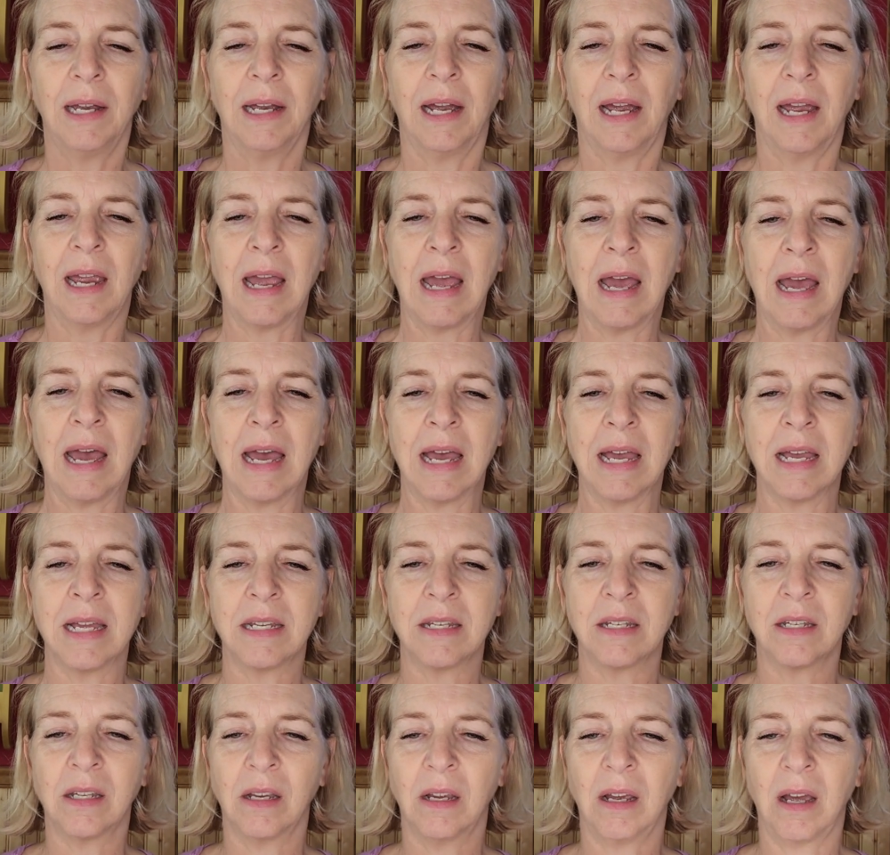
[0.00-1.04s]

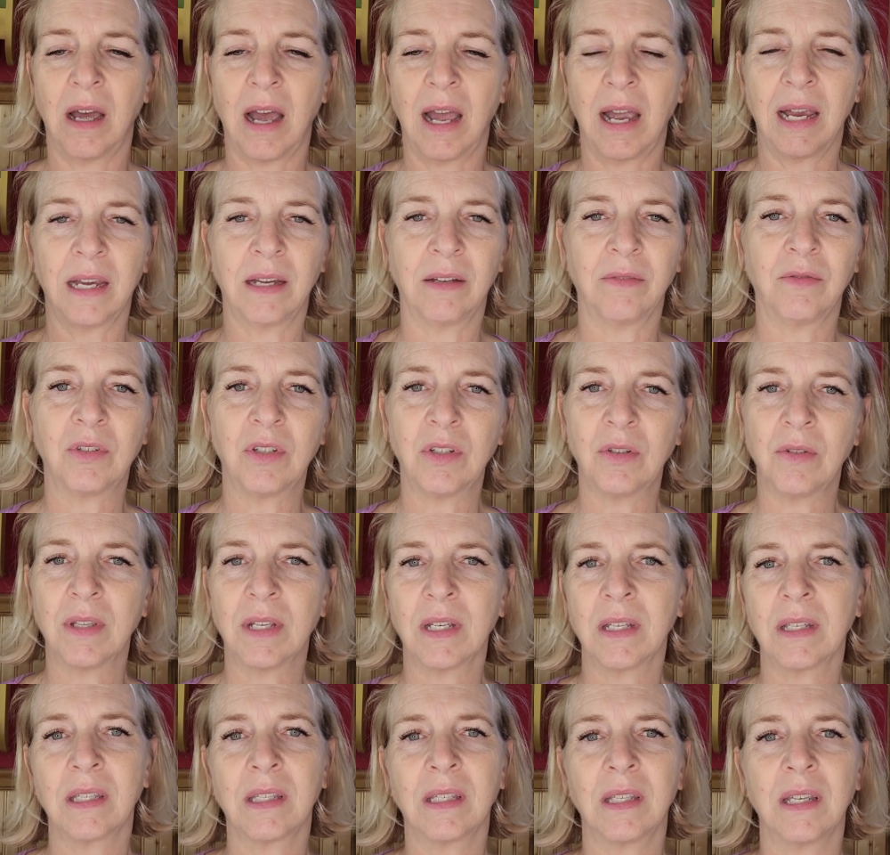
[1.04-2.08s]
And I do
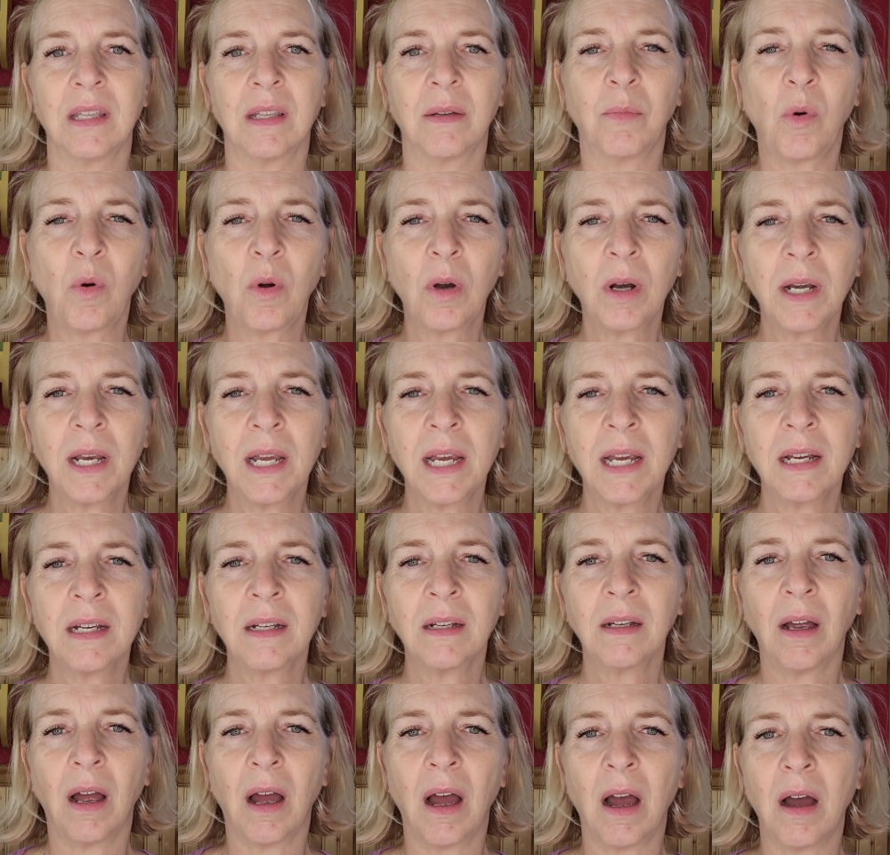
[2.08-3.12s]
this in the
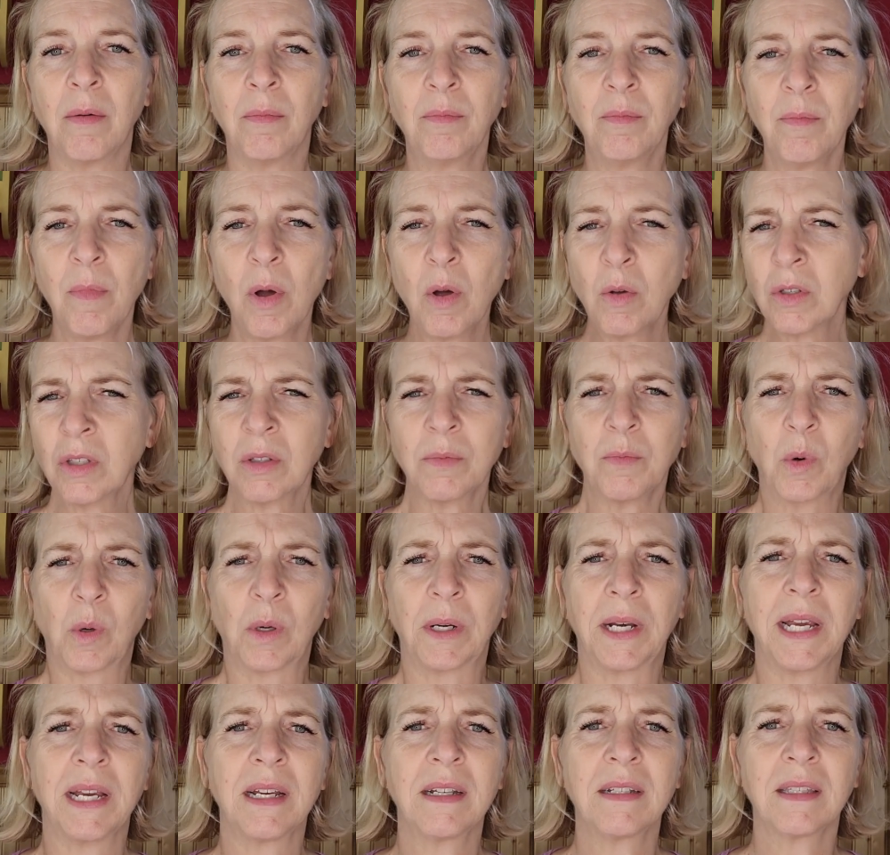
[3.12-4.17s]
morning, most
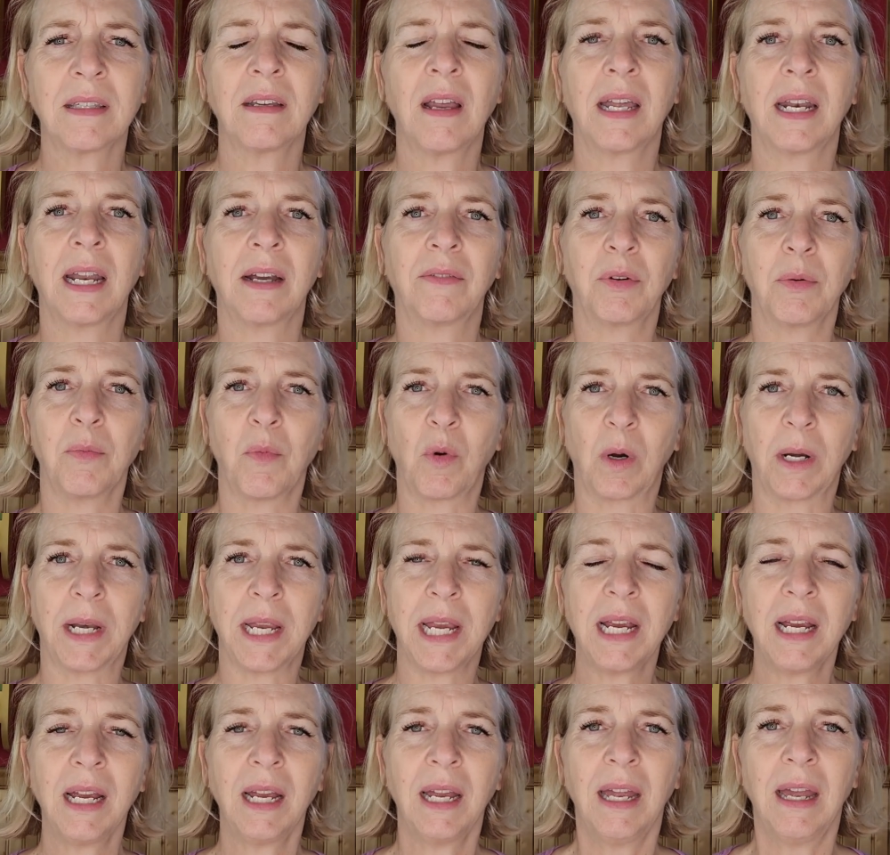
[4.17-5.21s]
mornings, not every
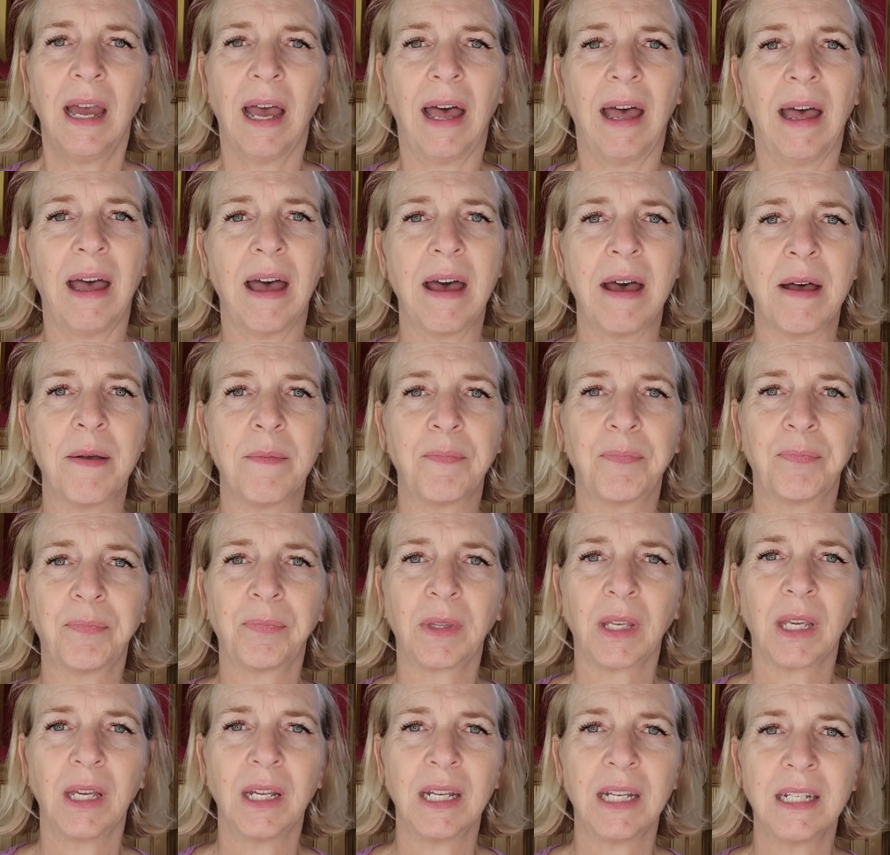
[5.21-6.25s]
morning.
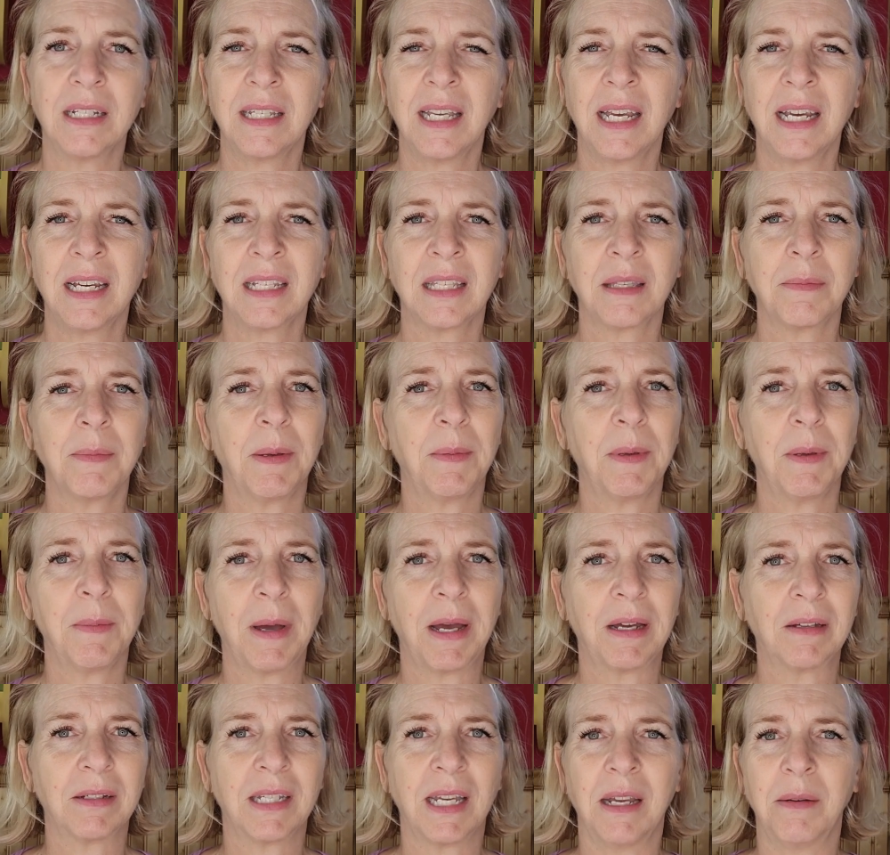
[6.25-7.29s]
It takes maybe
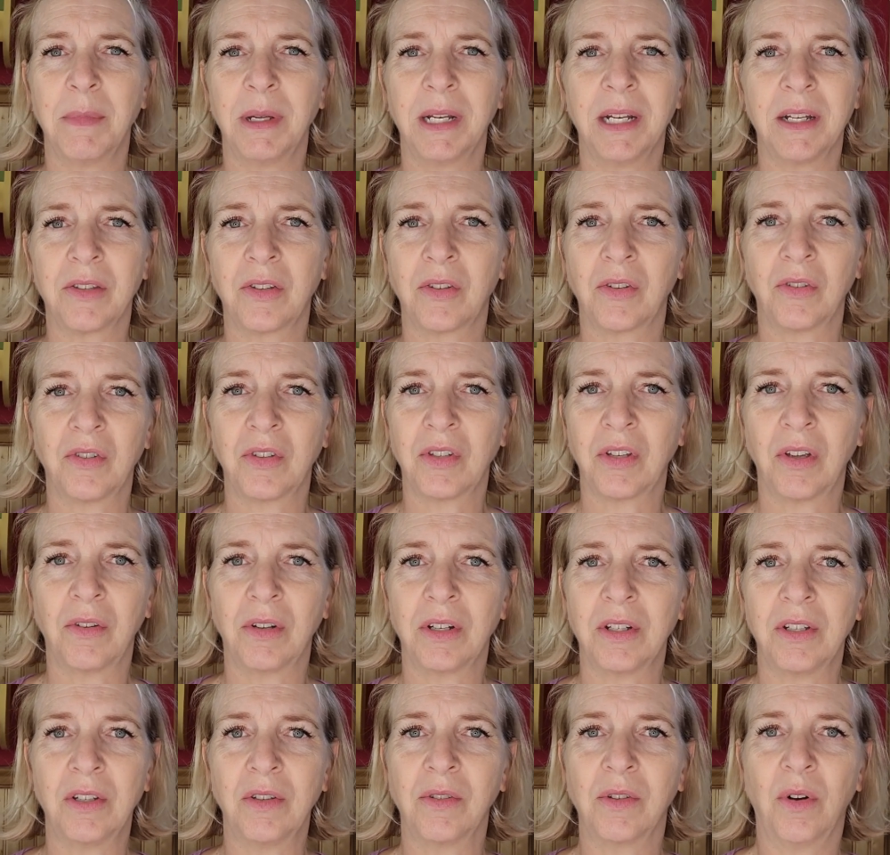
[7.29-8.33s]
about 10 minutes or so
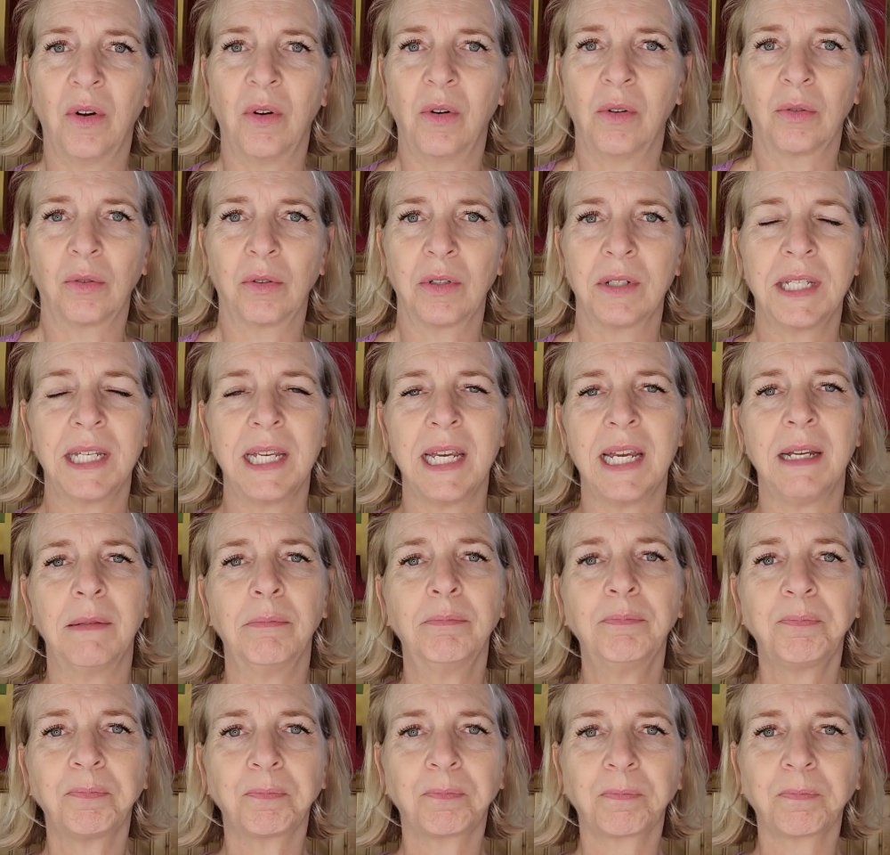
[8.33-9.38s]
to do the whole
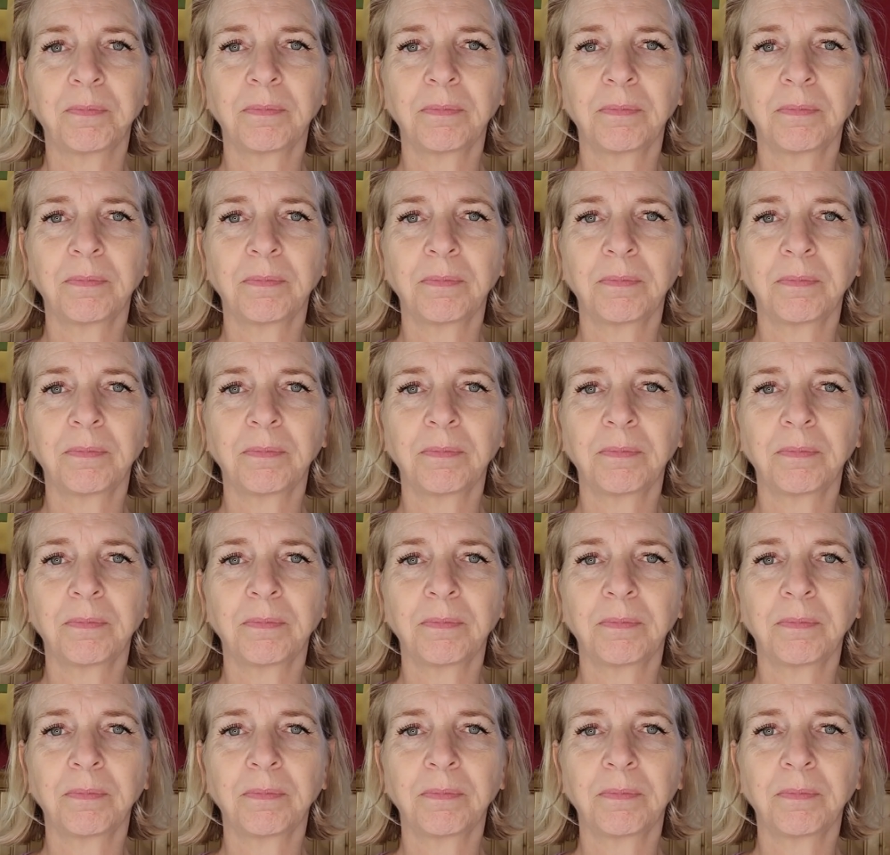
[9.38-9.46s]
routine.